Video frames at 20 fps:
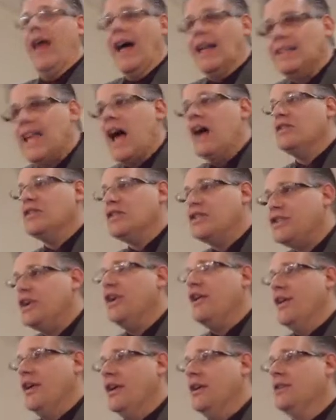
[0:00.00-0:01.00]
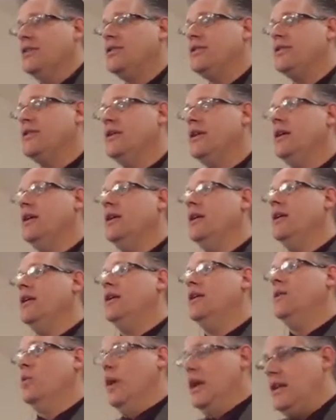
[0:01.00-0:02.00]
That's how serious
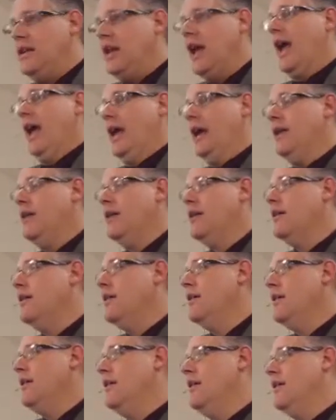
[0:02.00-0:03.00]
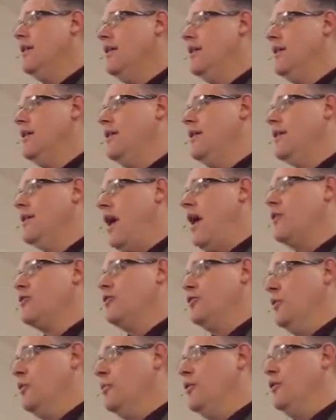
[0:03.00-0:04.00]
we take
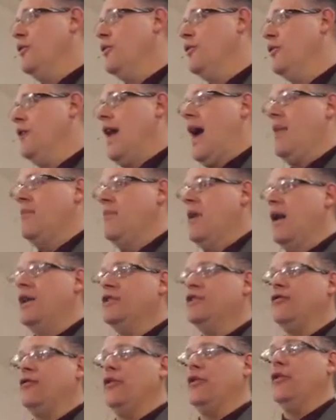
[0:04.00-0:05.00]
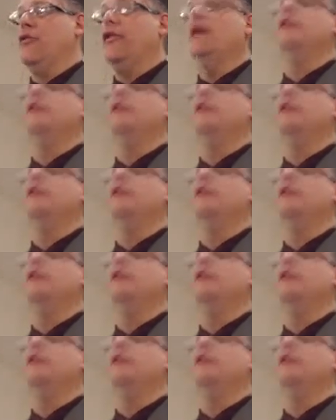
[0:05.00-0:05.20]
doctrinal purity. Now, I'm not his friend on